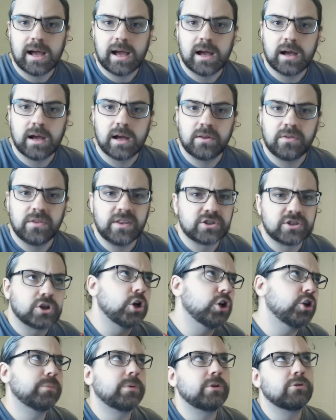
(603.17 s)
and this
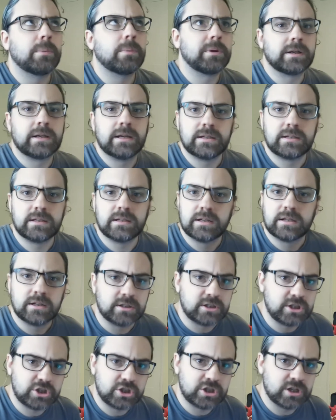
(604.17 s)
couldn't be replicated in
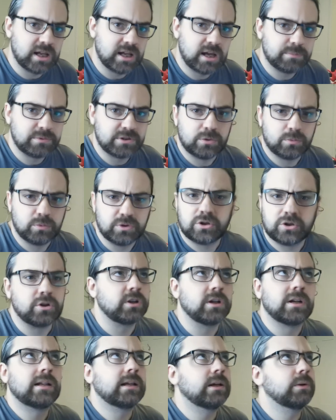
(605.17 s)
a teaching labs, and it was
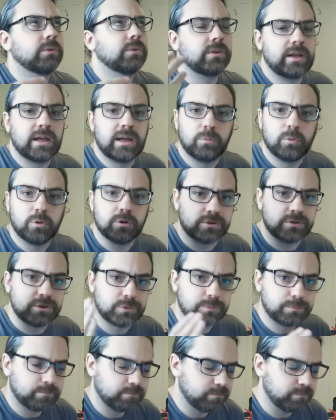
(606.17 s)
unclear what the aim was.